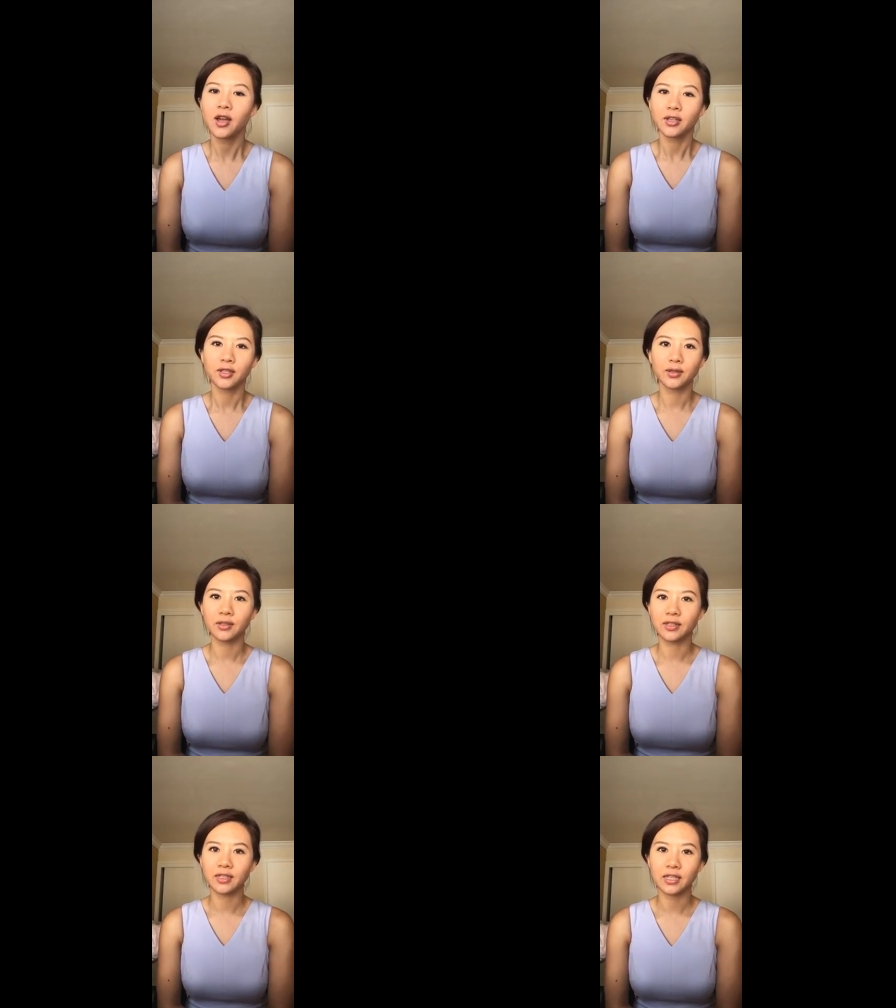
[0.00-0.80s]
to
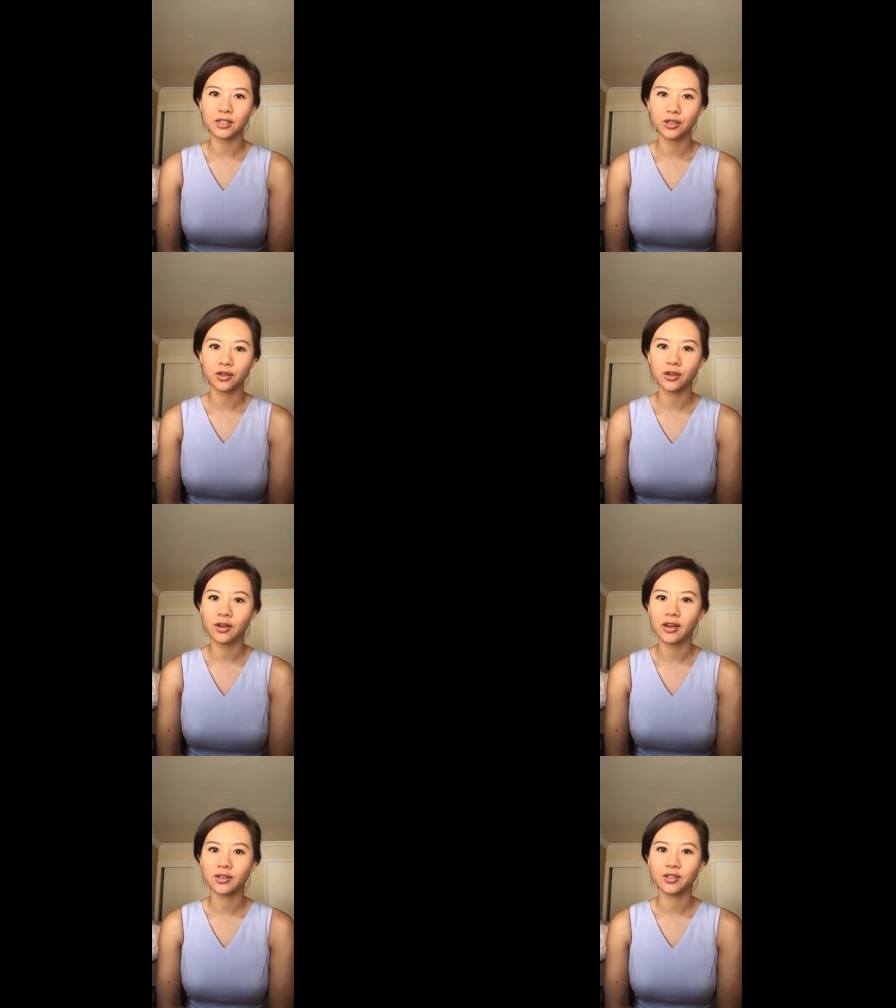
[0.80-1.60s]
the teacher
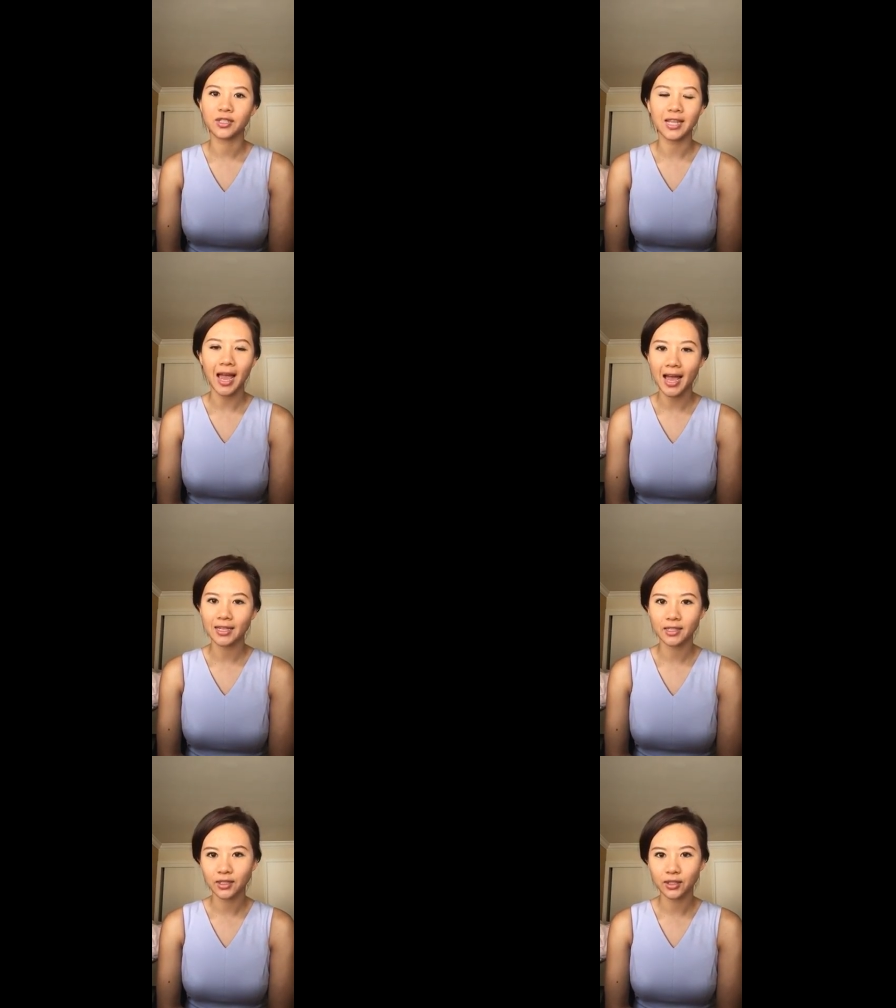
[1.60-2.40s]
and just
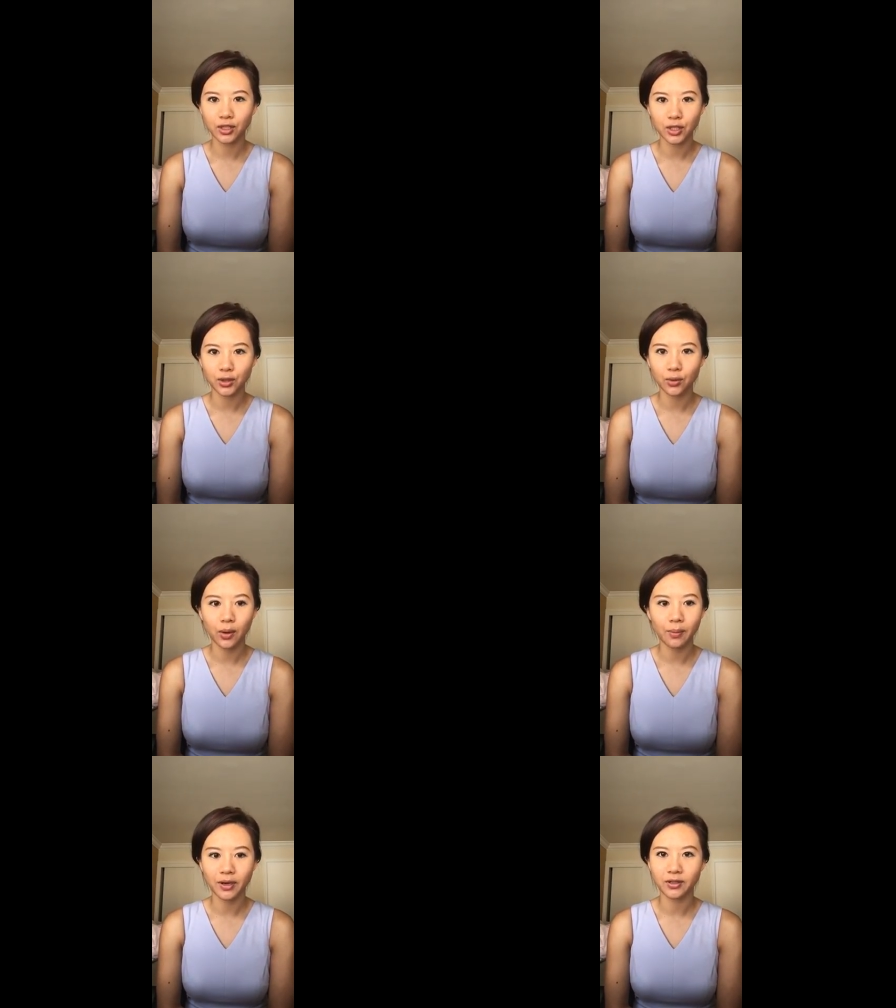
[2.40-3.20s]
ask to do
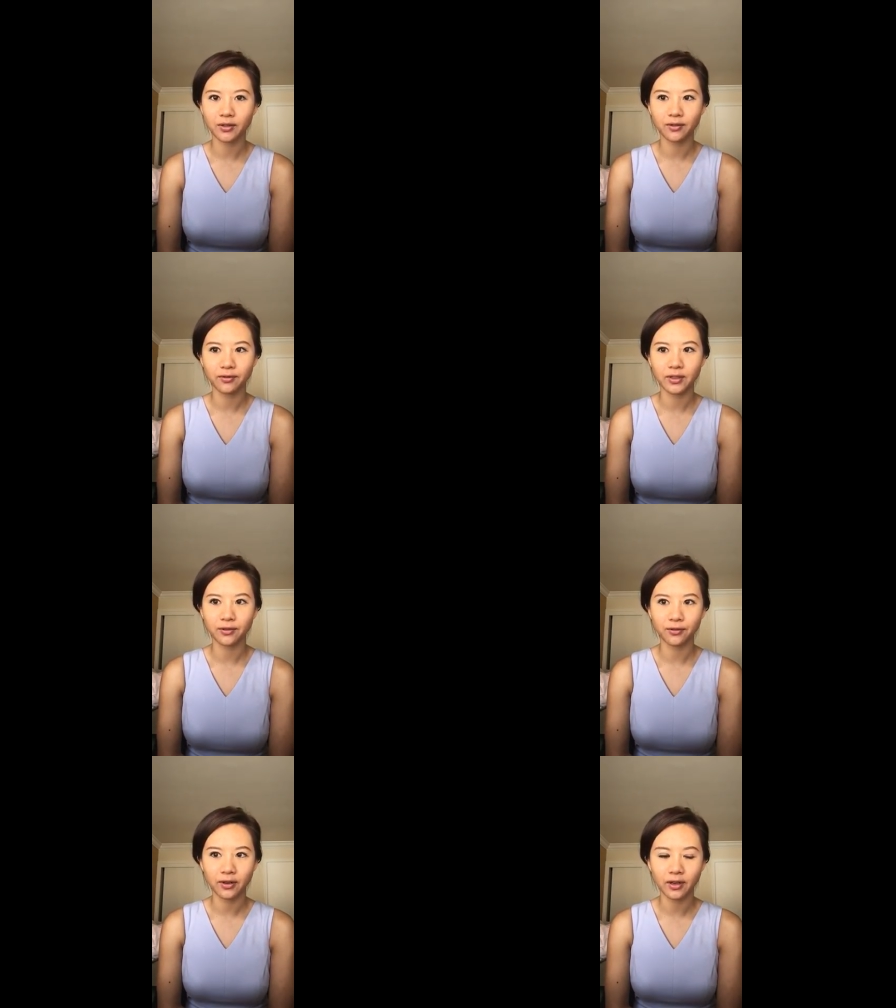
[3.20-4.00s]
a bunch of
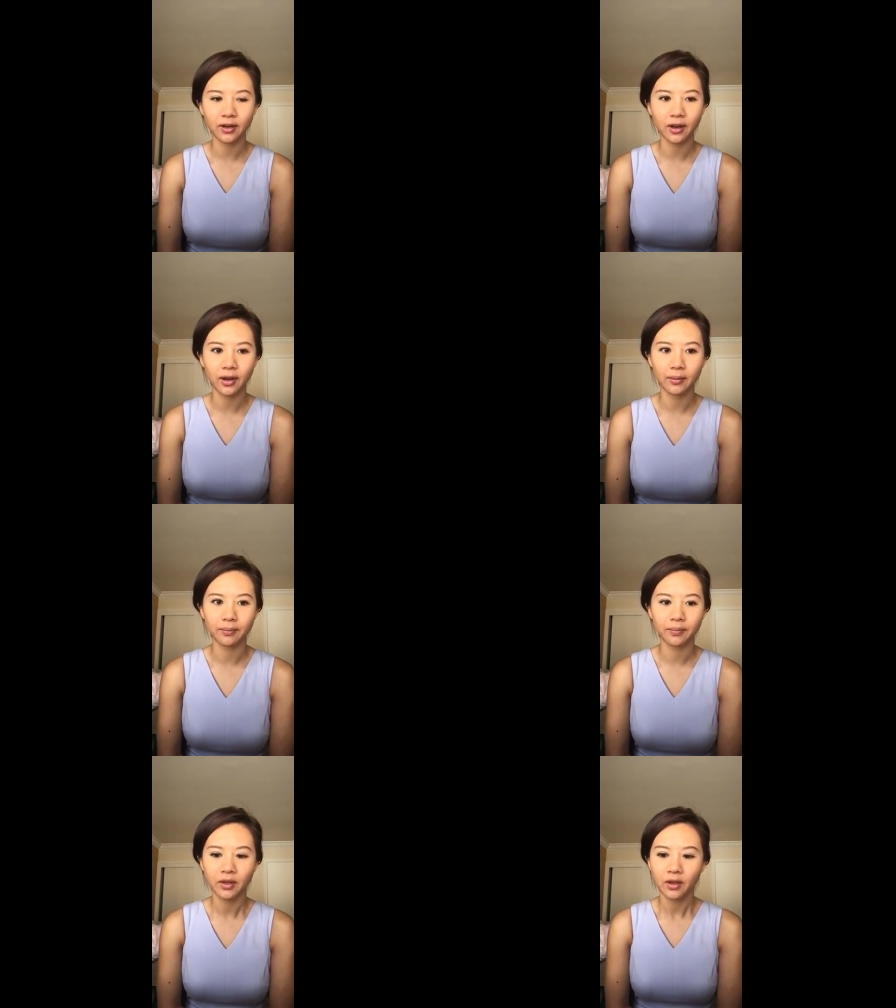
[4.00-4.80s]
different um,